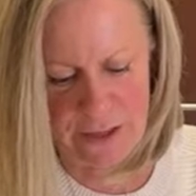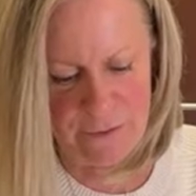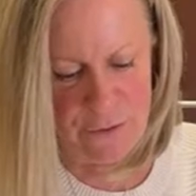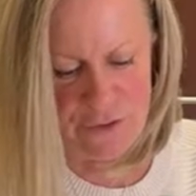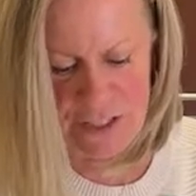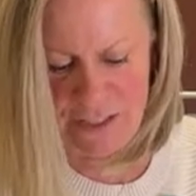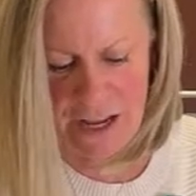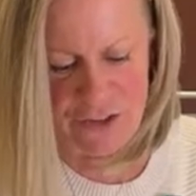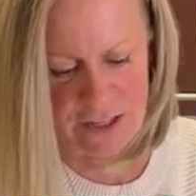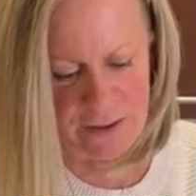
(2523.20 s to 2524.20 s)
if you've just
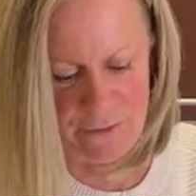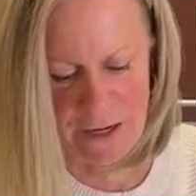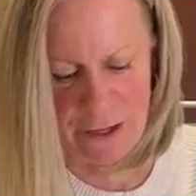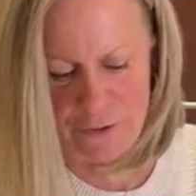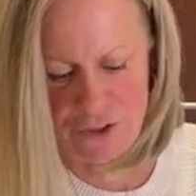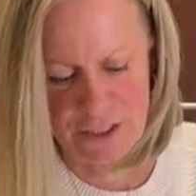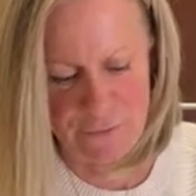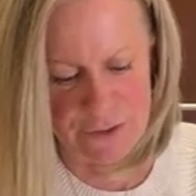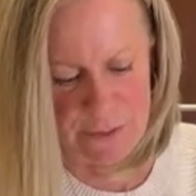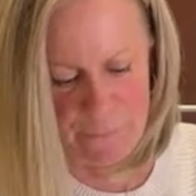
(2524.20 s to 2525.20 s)
got to check the video just
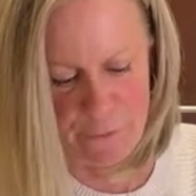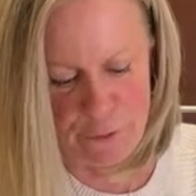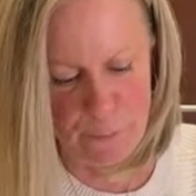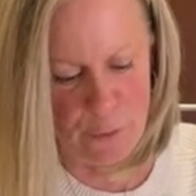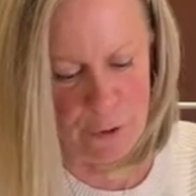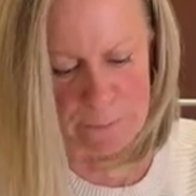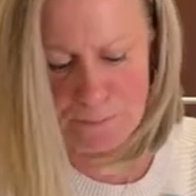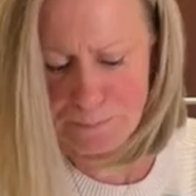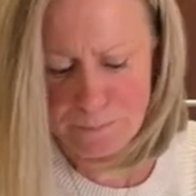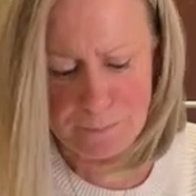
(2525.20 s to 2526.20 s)
for some food porn,
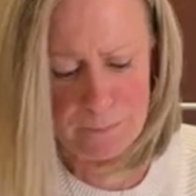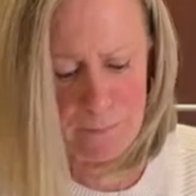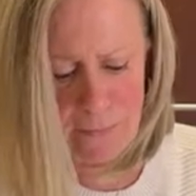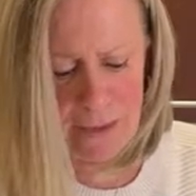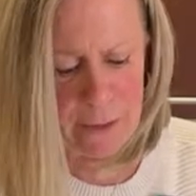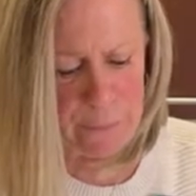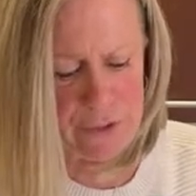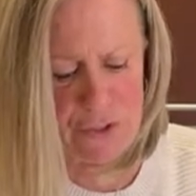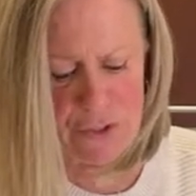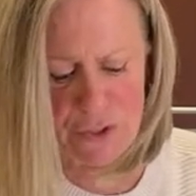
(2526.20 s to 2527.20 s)
it was
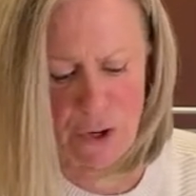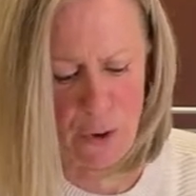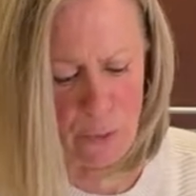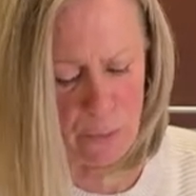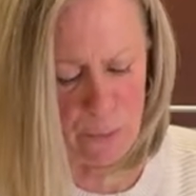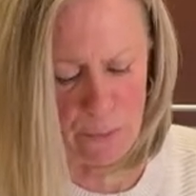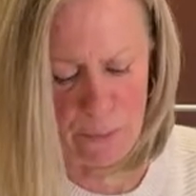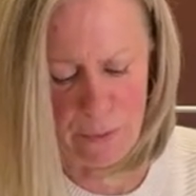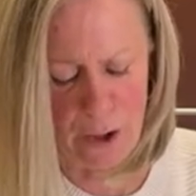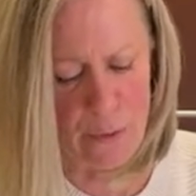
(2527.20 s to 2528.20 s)
it
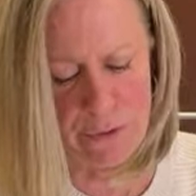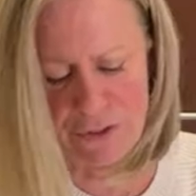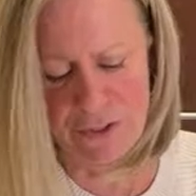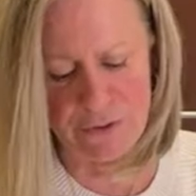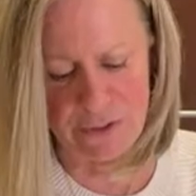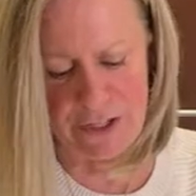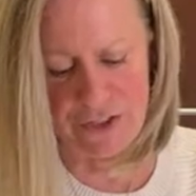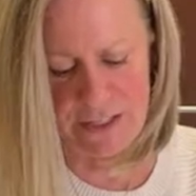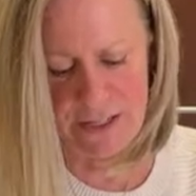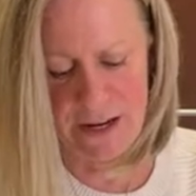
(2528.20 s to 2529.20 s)
looked so
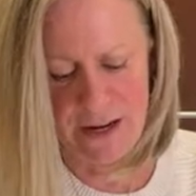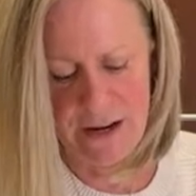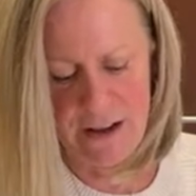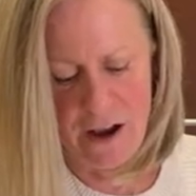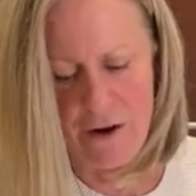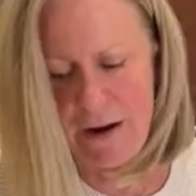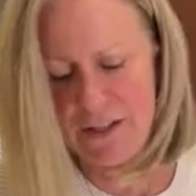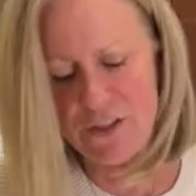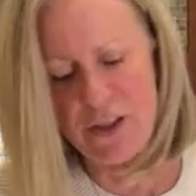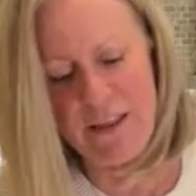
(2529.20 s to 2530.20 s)
delicious. All right,
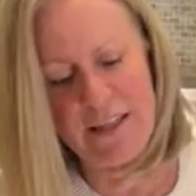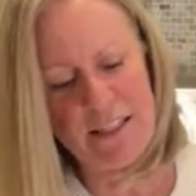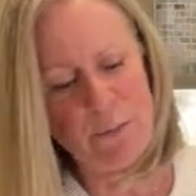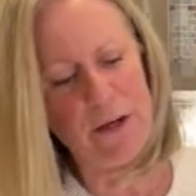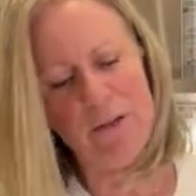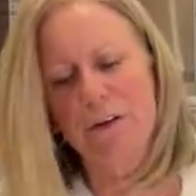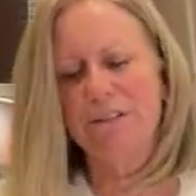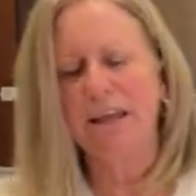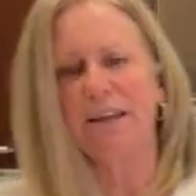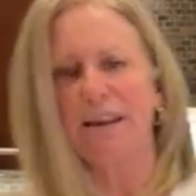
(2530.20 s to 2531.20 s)
so then this is what it
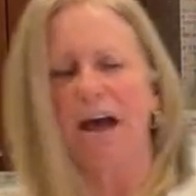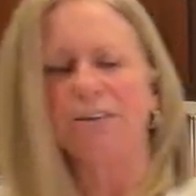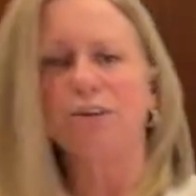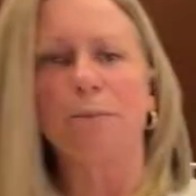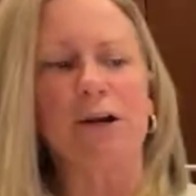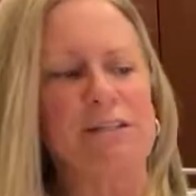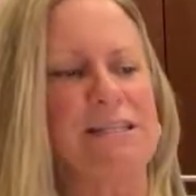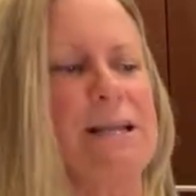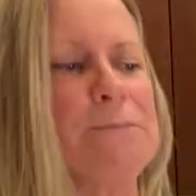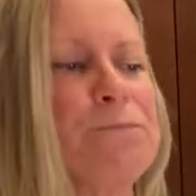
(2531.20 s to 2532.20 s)
looks like now. So
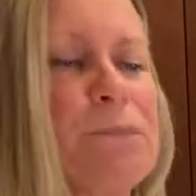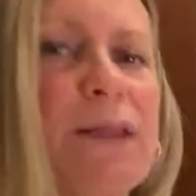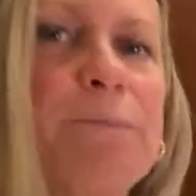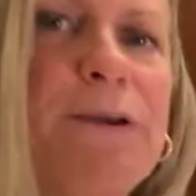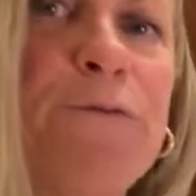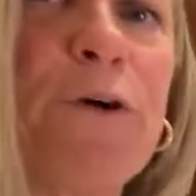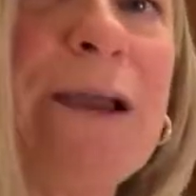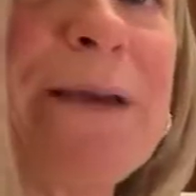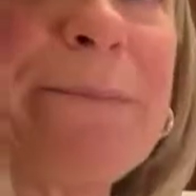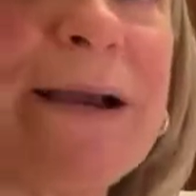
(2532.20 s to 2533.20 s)
Marcy, before I
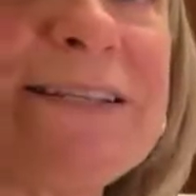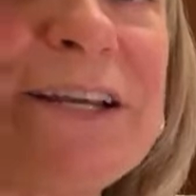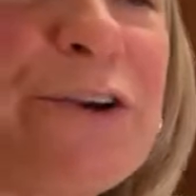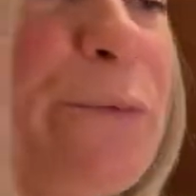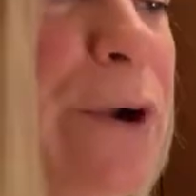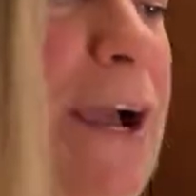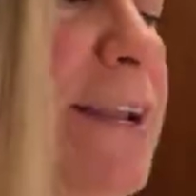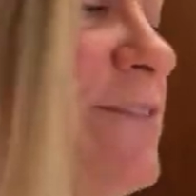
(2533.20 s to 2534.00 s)
make my dinner, we're kind of